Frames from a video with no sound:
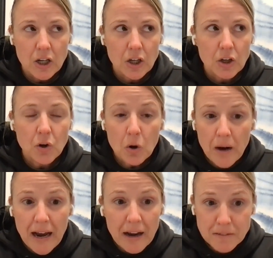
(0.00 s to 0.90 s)
You
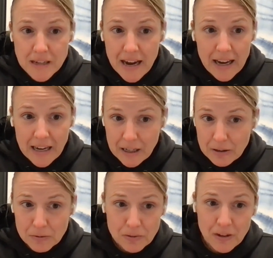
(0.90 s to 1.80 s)
don't have to
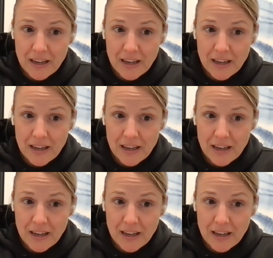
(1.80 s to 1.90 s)
have